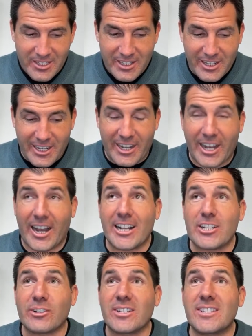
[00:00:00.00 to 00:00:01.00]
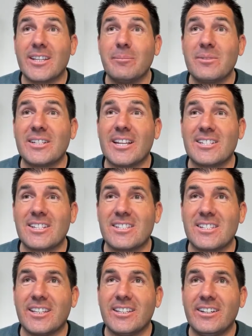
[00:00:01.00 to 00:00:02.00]
Uh, Audrey Sims, nice to
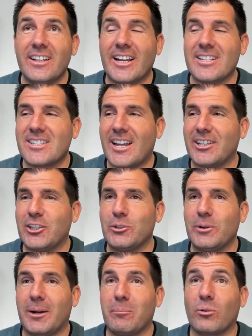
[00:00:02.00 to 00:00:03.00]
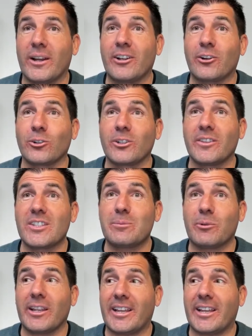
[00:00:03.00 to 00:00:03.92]
see you. I saw you uh, bright and early this morning,